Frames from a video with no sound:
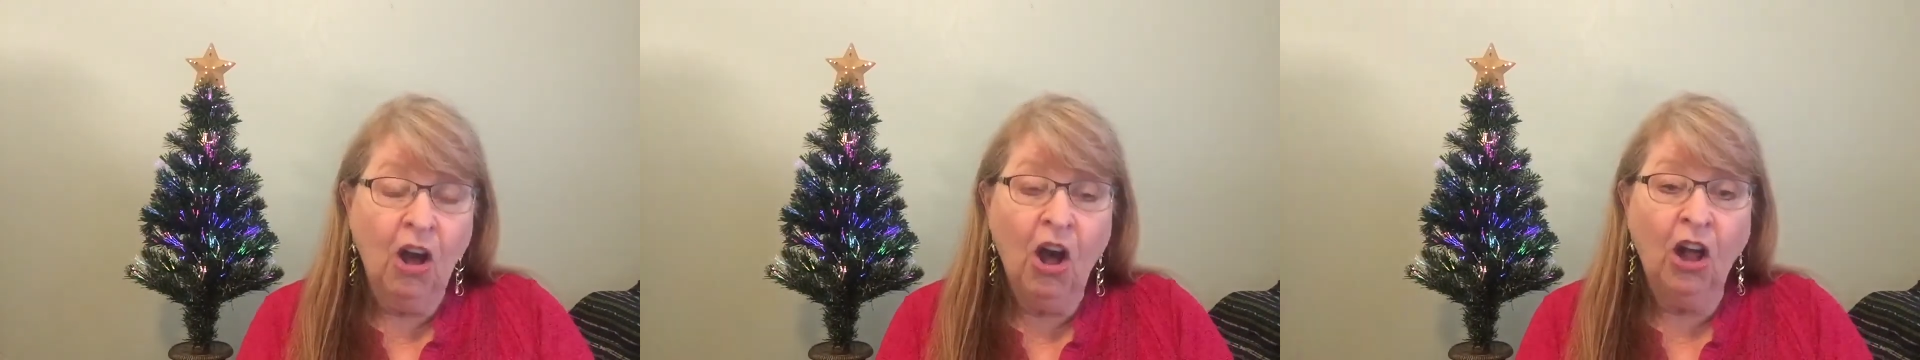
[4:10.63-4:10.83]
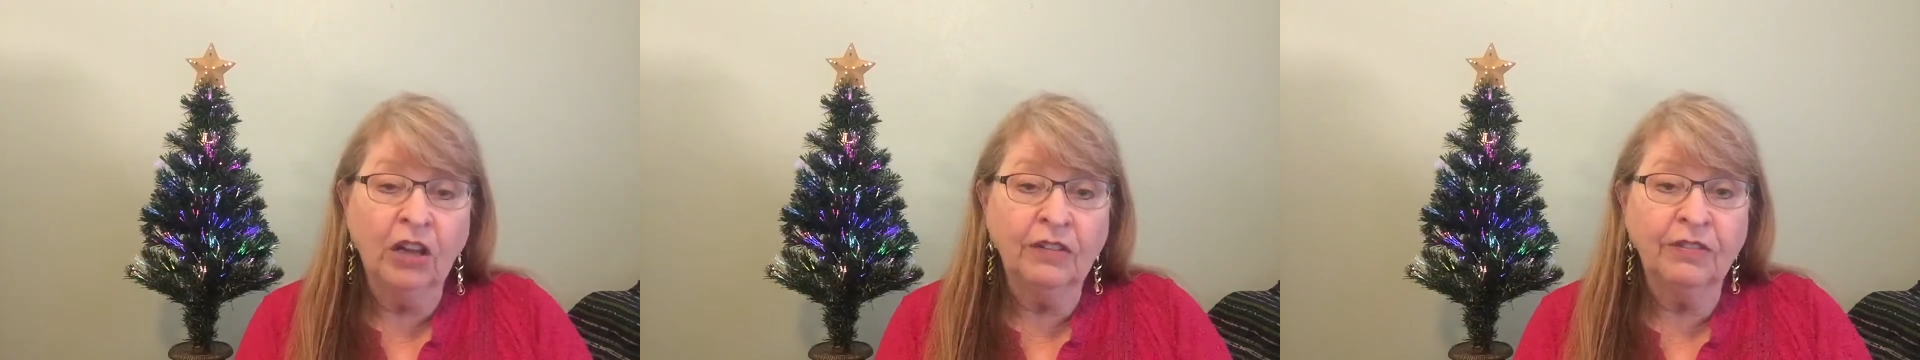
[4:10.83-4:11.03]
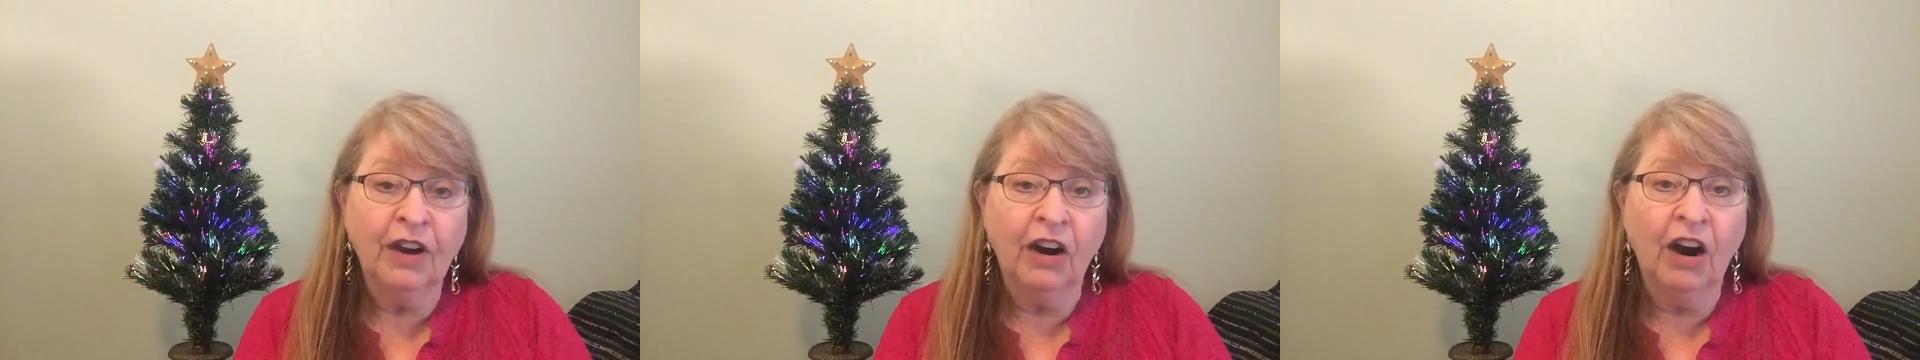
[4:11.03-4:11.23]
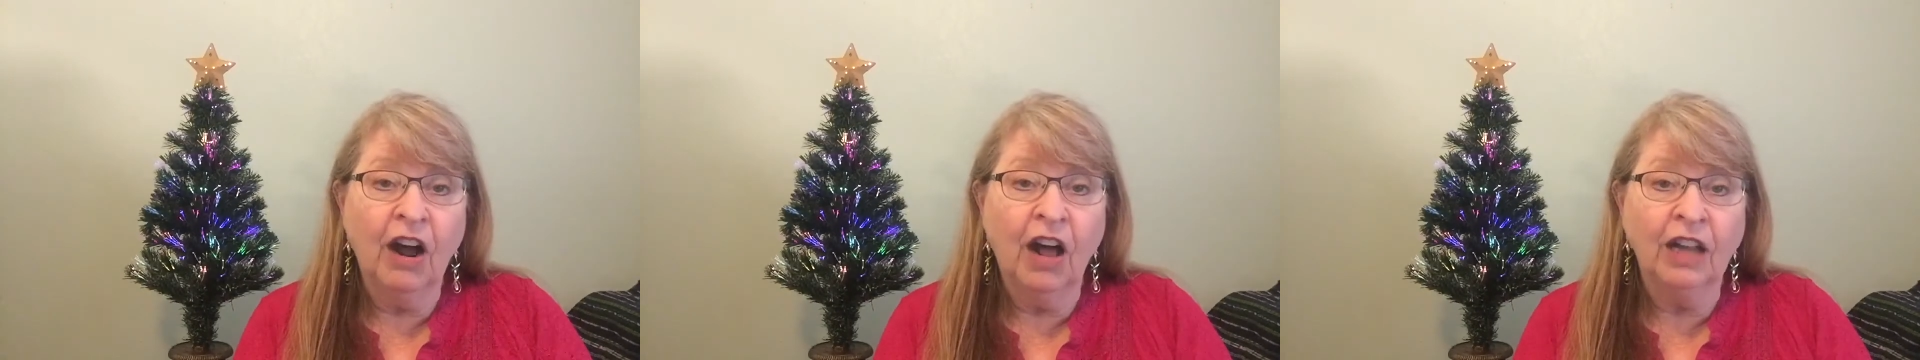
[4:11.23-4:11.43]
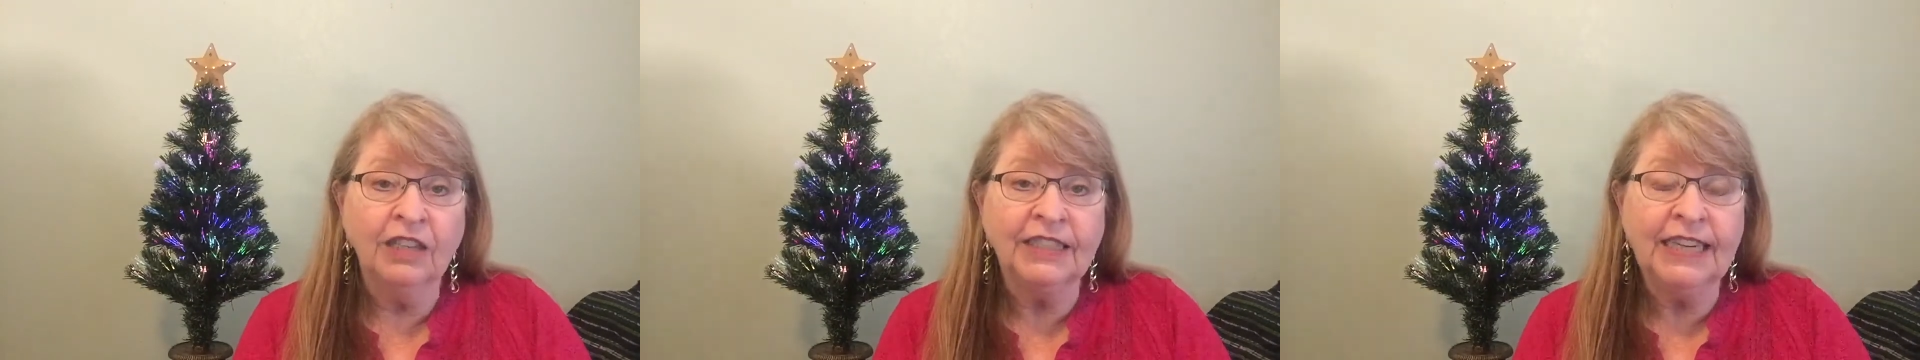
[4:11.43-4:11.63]
all of our
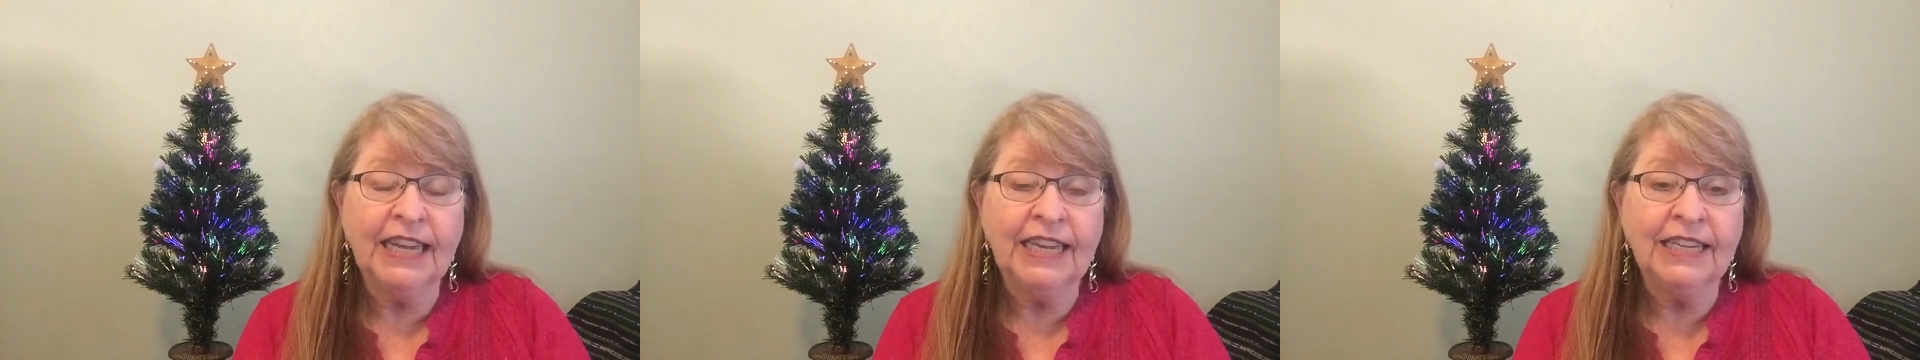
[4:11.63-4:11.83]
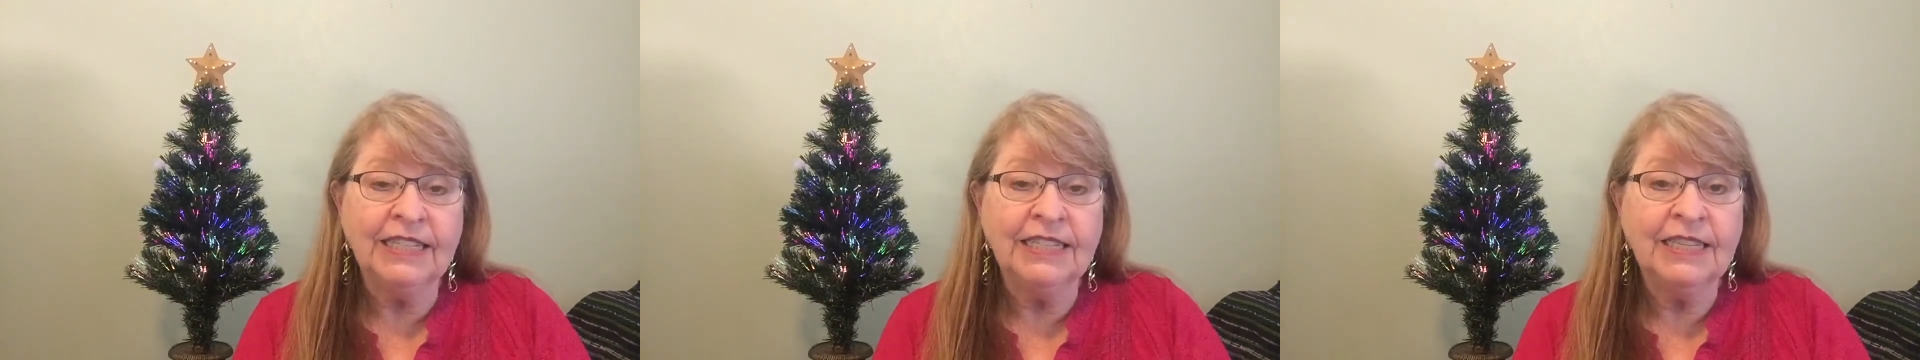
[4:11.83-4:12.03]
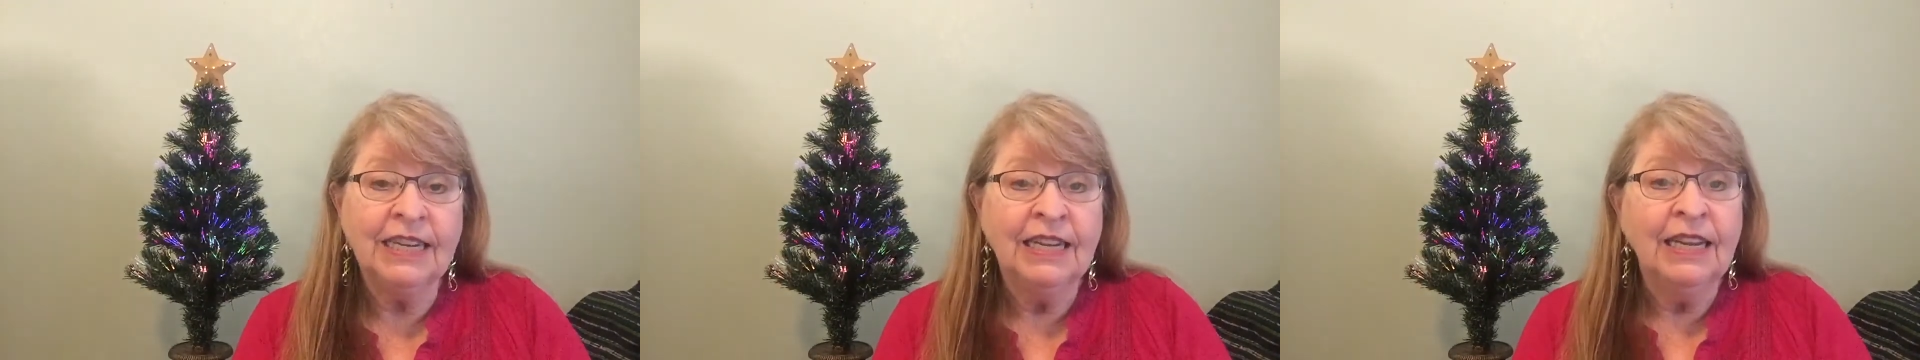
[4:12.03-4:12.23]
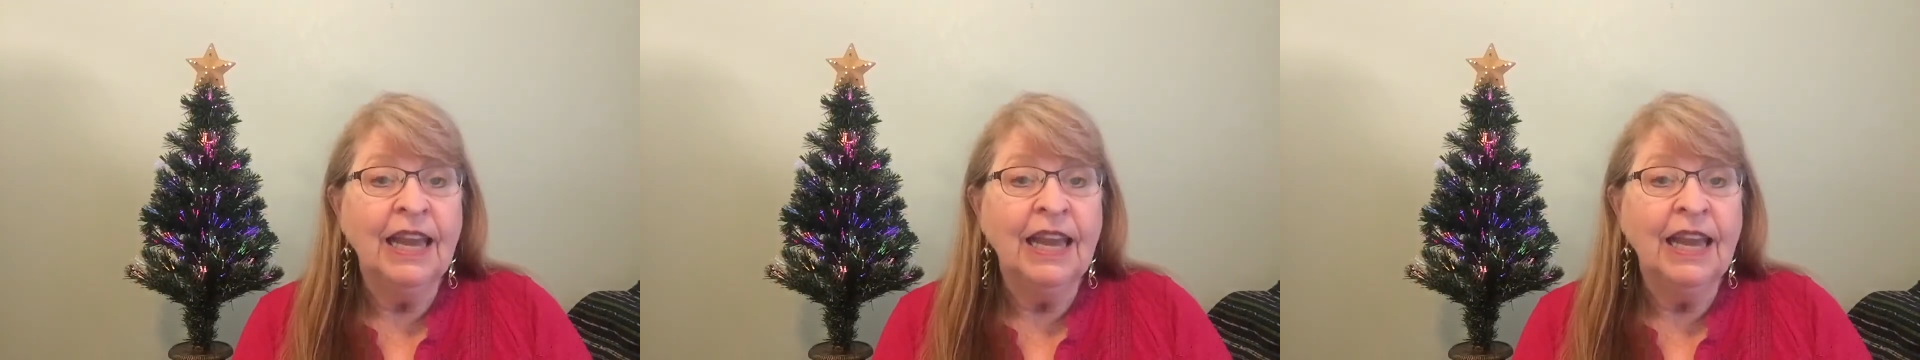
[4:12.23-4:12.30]
holidays,